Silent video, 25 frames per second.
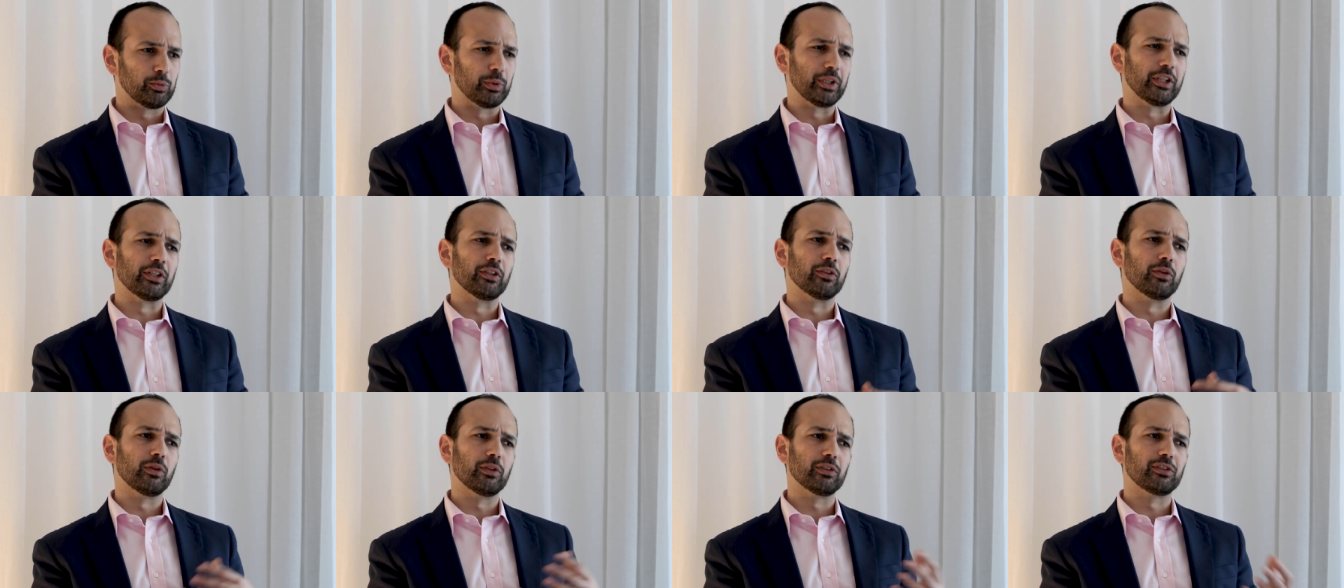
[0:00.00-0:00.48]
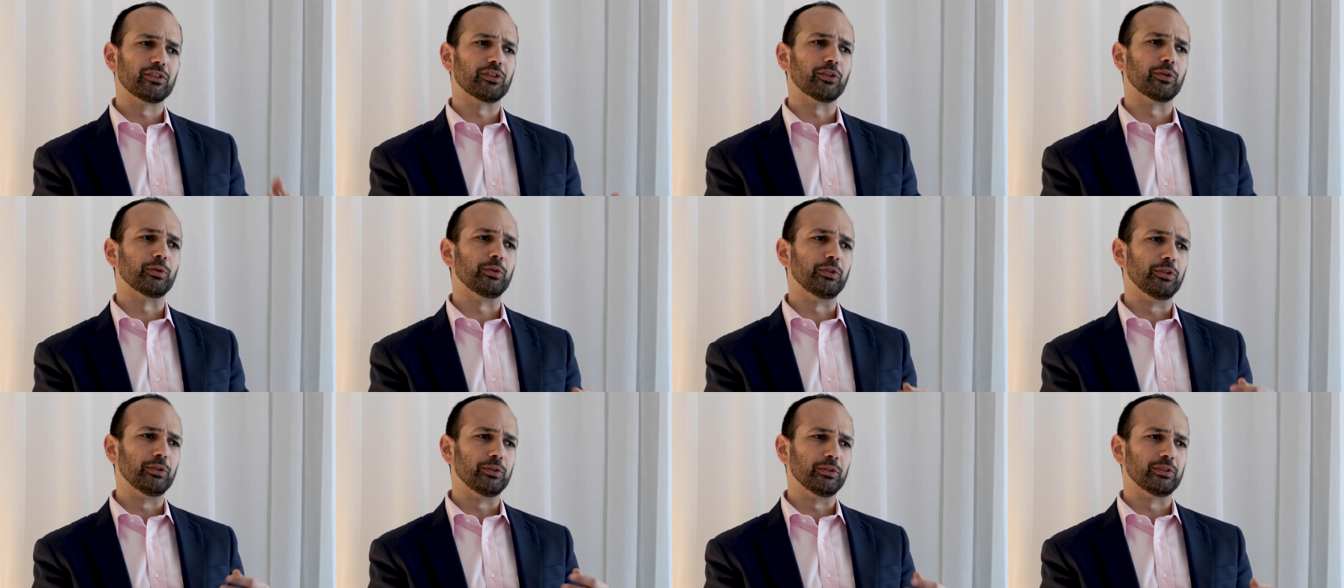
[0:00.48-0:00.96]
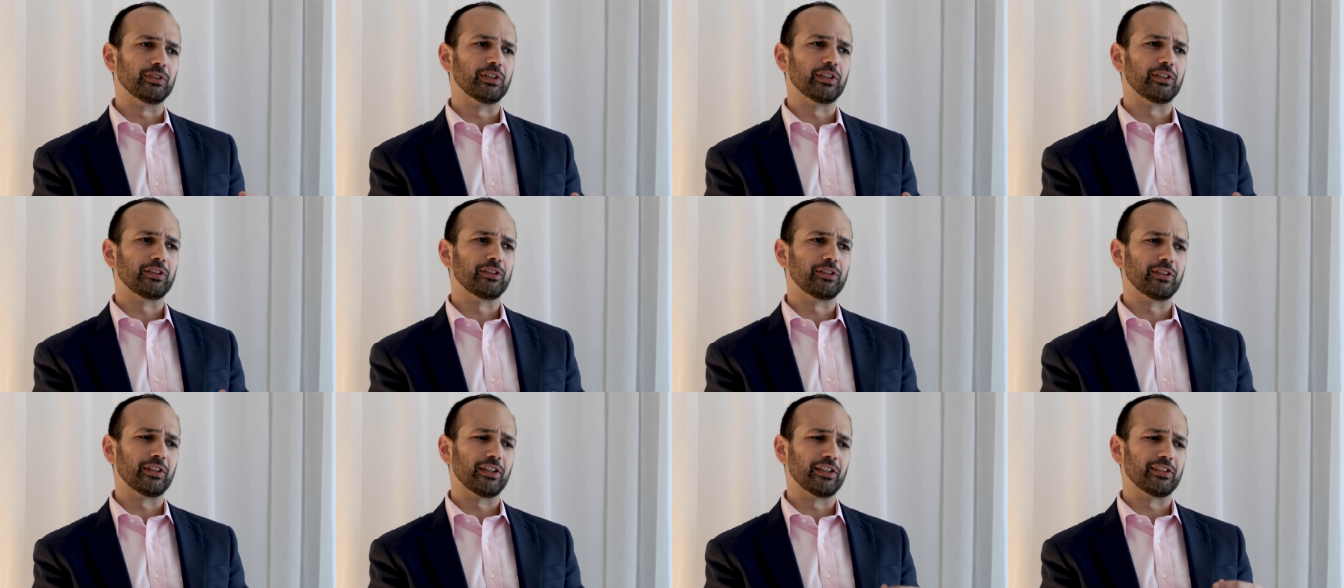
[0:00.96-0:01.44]
We can also use
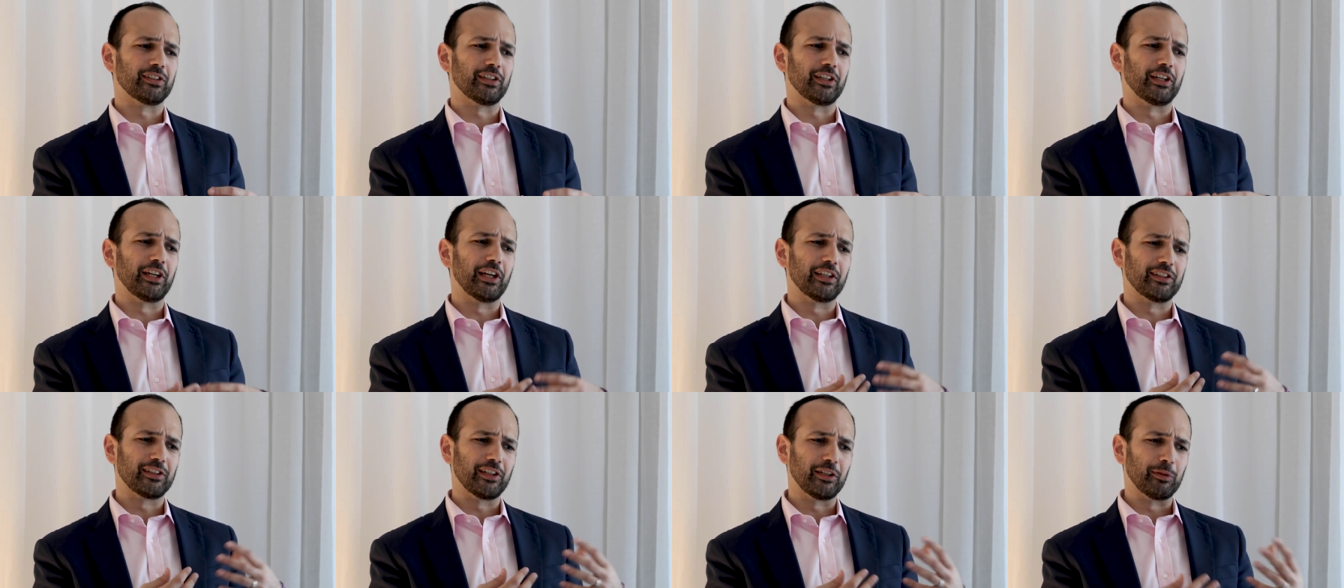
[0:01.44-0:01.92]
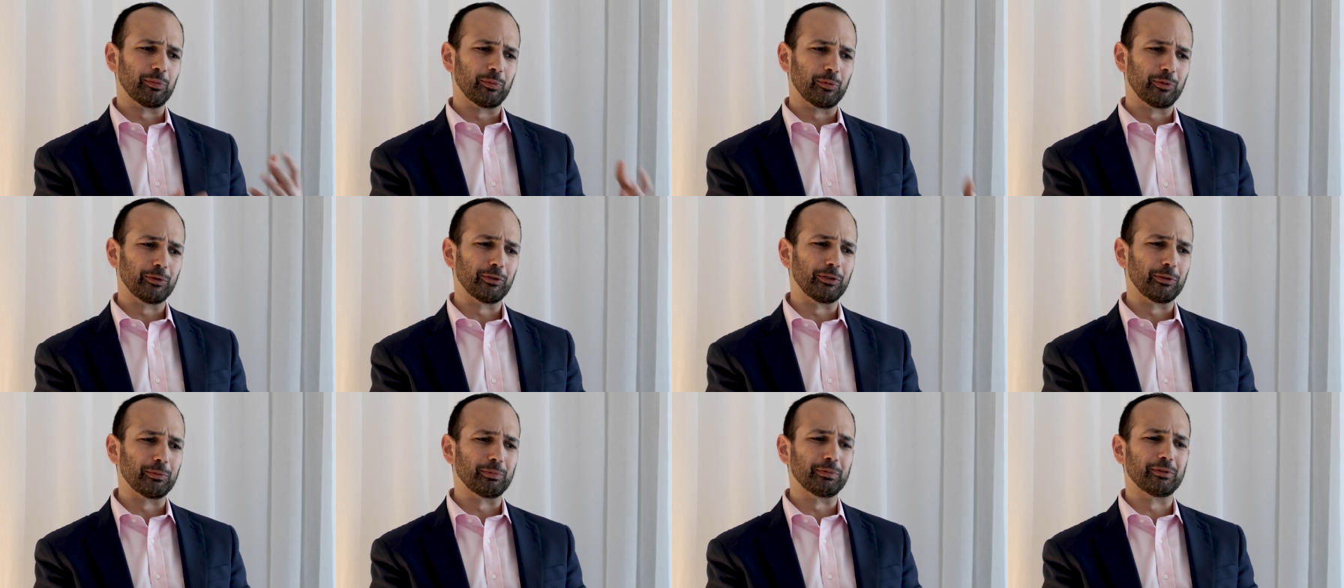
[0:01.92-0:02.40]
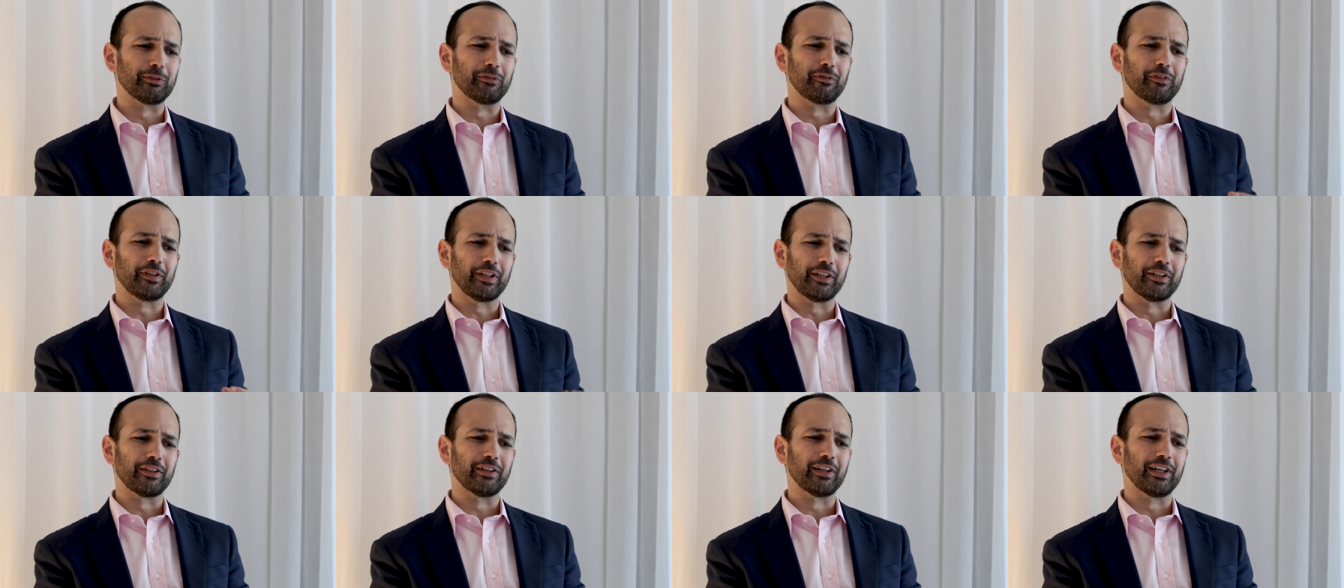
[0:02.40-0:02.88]
it as a as a probe to
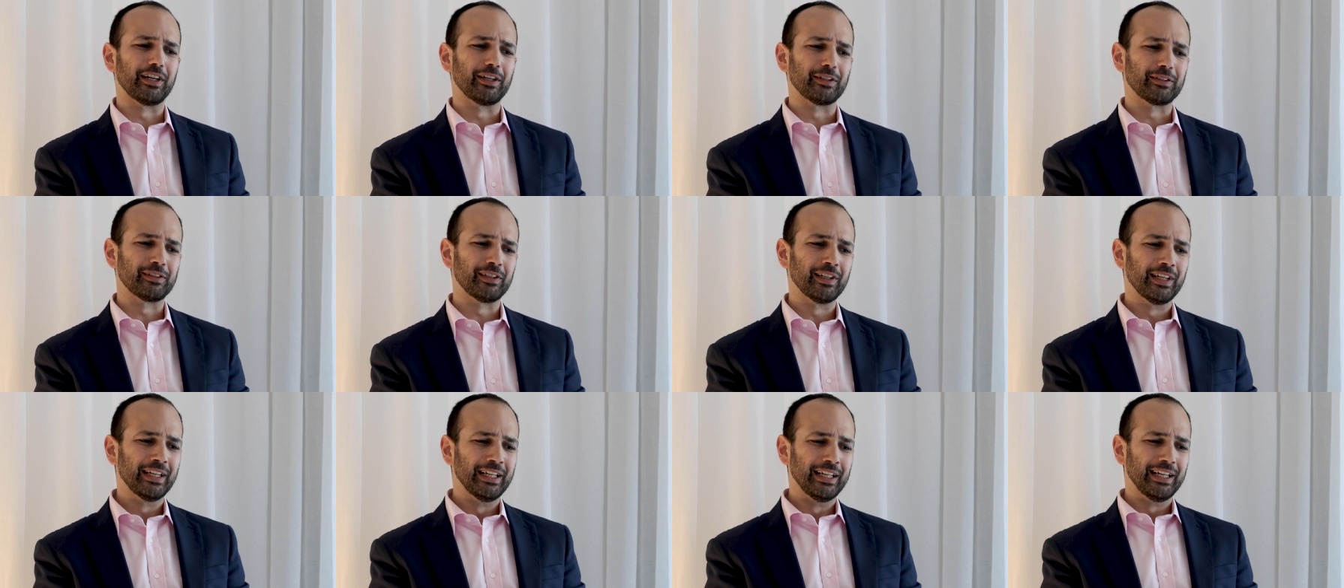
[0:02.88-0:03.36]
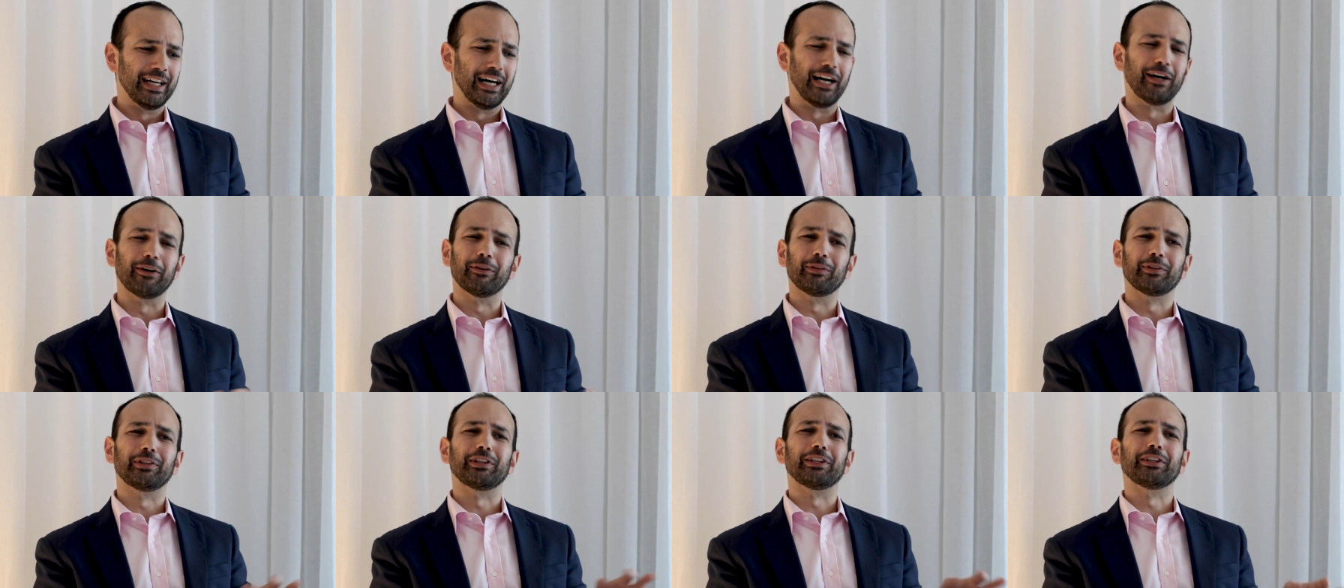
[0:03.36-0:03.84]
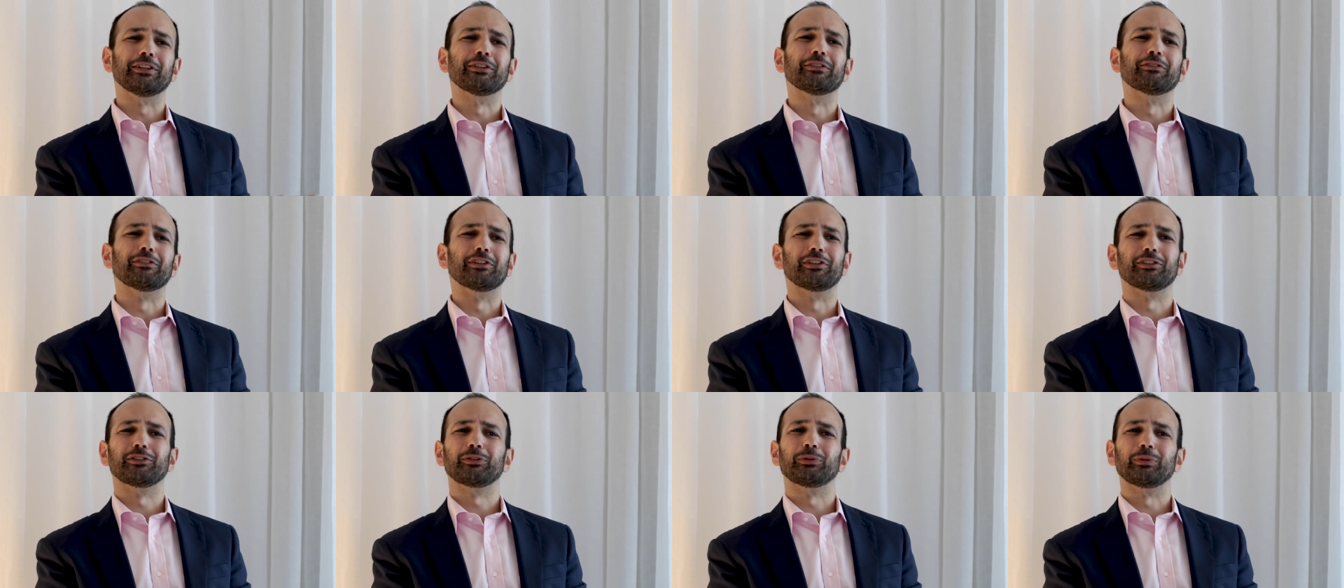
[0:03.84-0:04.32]
figure out how the
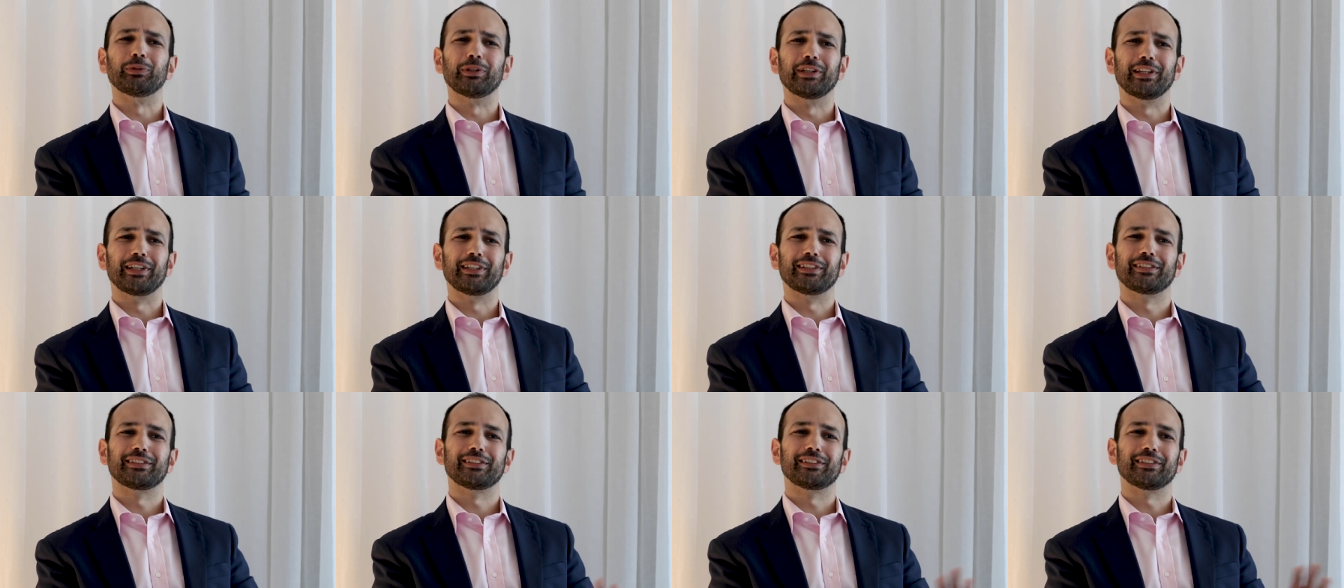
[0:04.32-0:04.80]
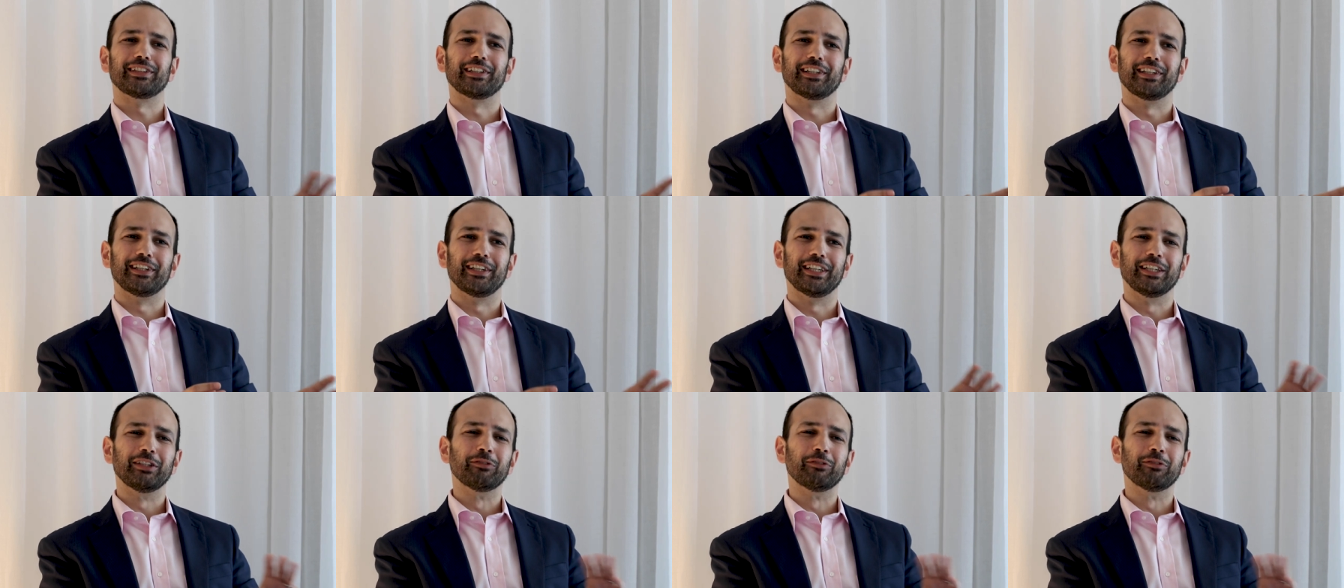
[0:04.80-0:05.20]
universe works uh,